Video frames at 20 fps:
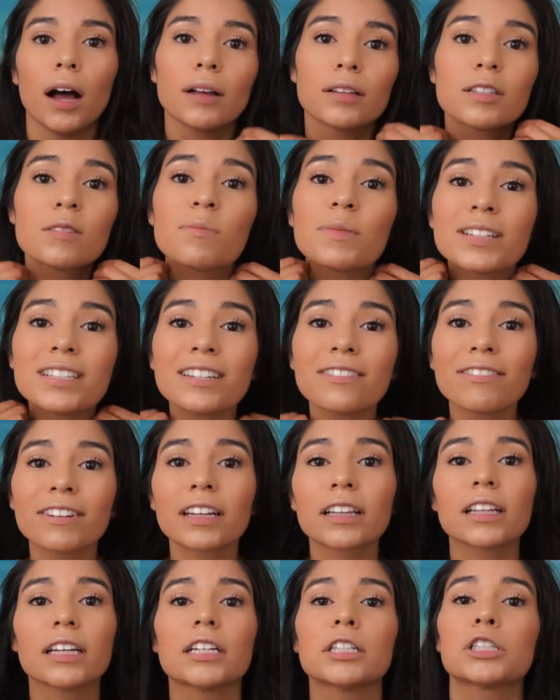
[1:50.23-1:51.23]

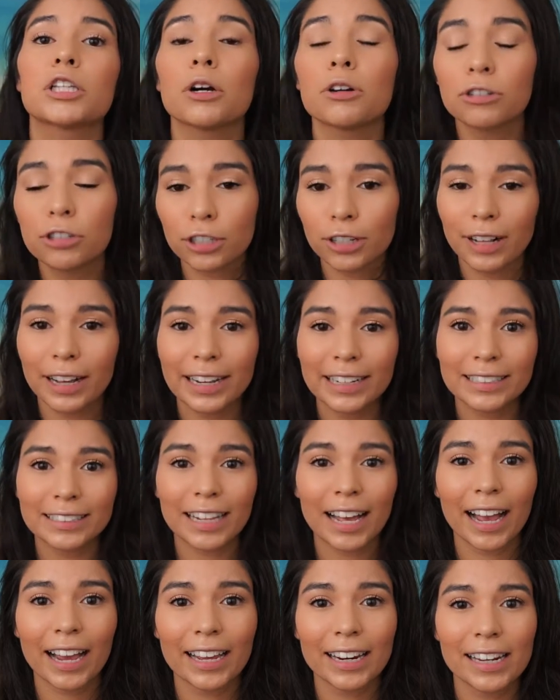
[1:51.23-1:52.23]
specifically social
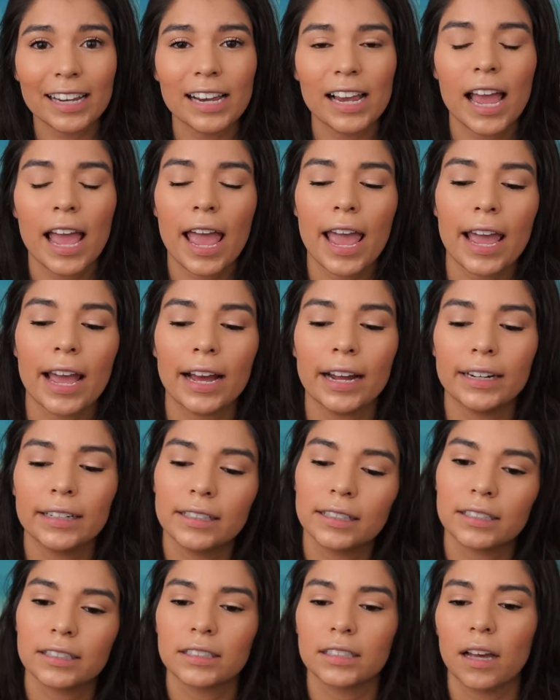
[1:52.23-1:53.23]
anxiety
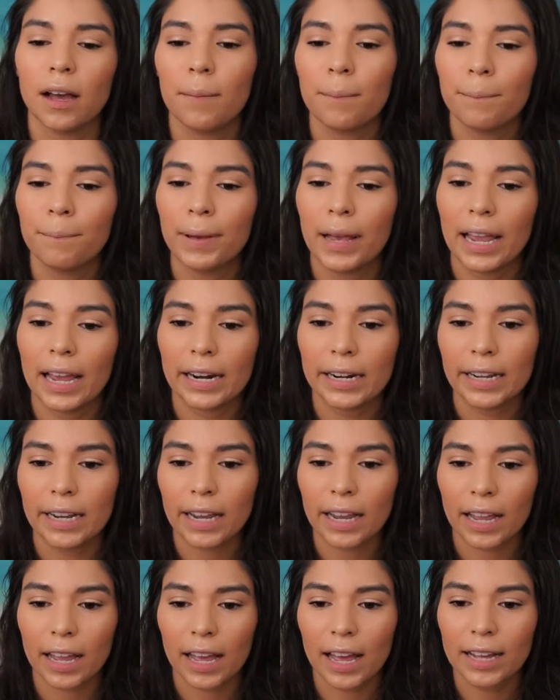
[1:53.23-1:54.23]
and some
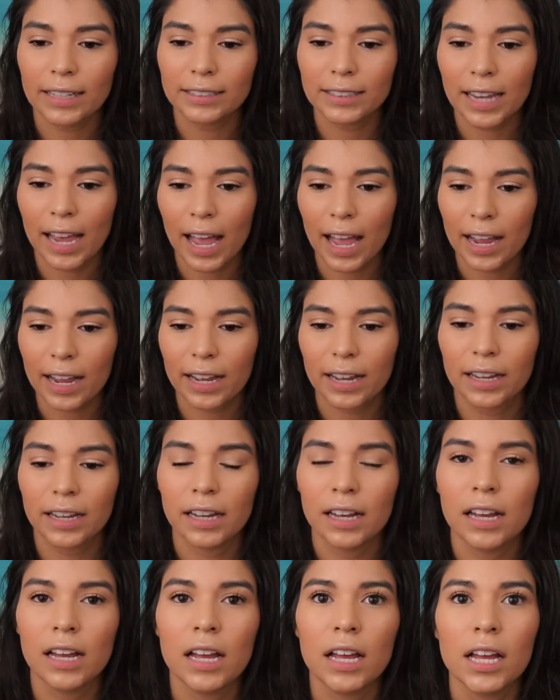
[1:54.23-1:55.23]
panic attack
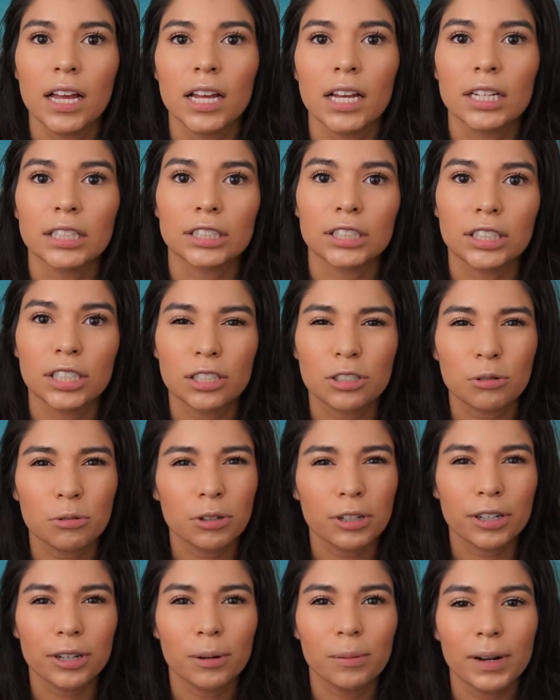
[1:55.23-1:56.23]

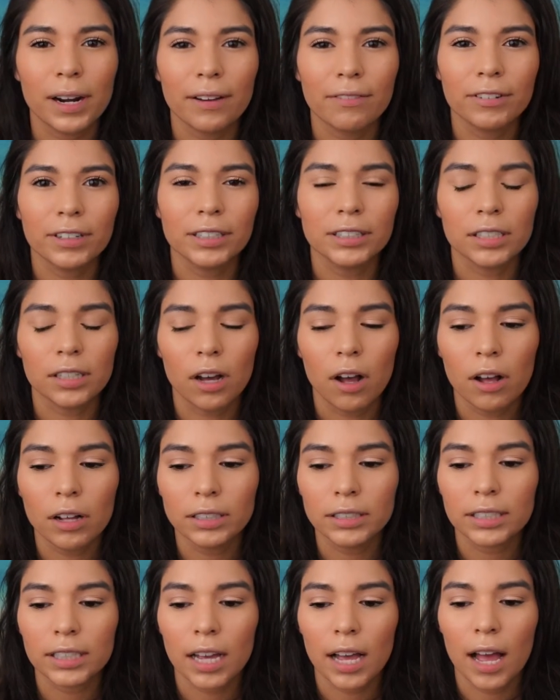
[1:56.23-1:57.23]
disorder or whatever it's
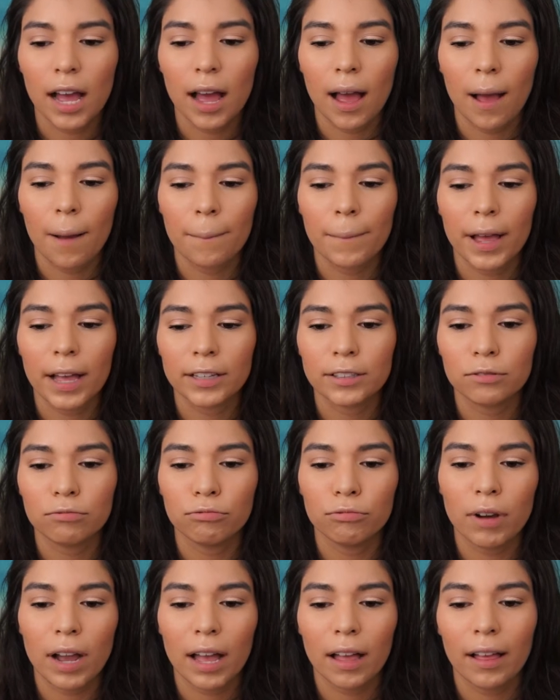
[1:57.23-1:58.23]
called, as
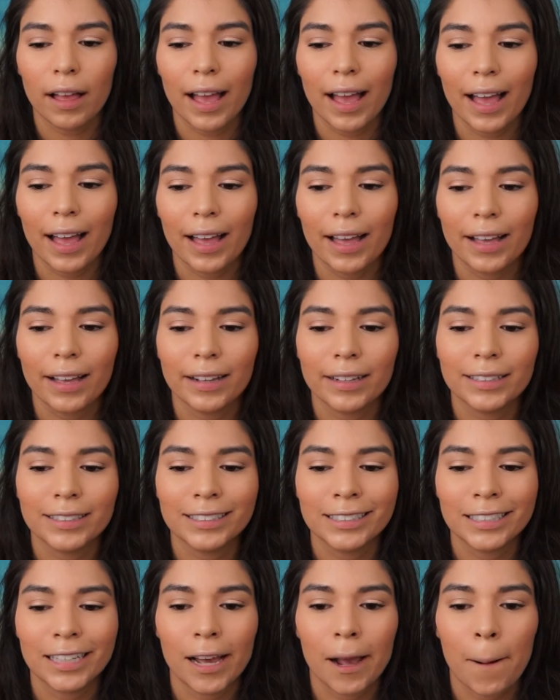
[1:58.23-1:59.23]
well
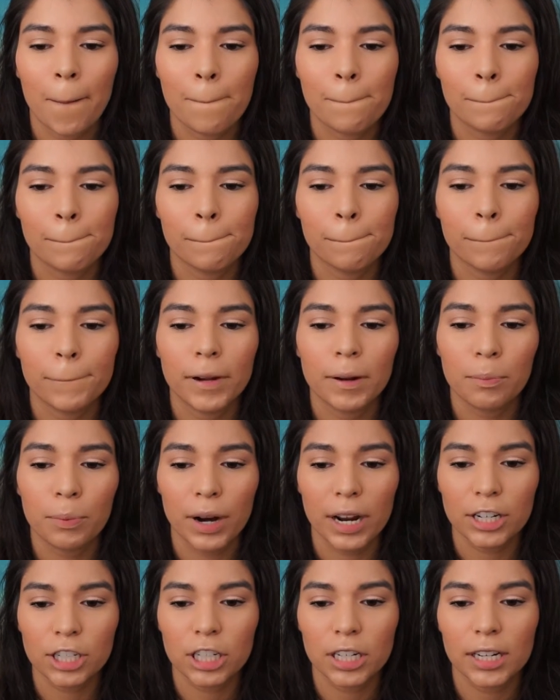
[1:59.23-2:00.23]
as
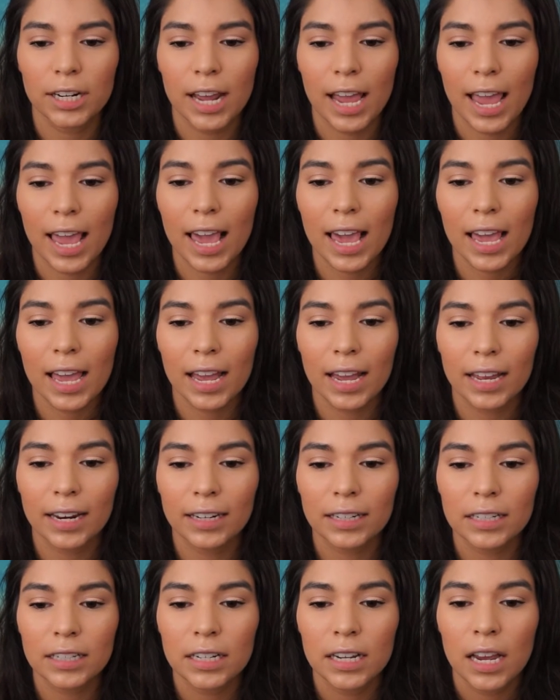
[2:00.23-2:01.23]
depression
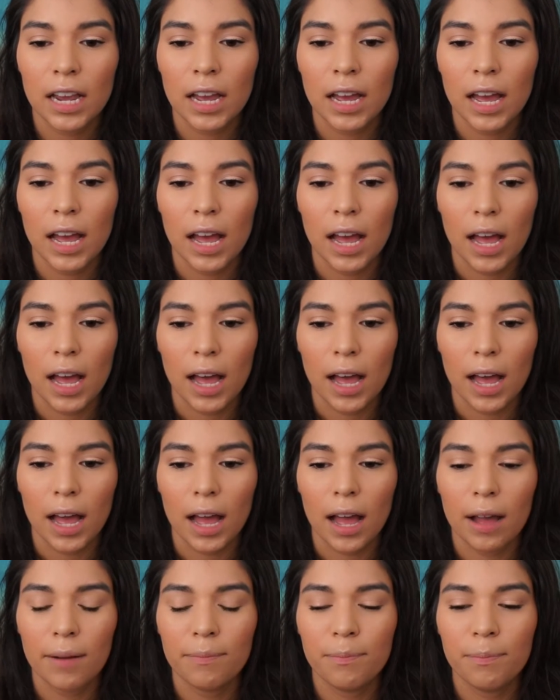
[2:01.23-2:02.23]
and a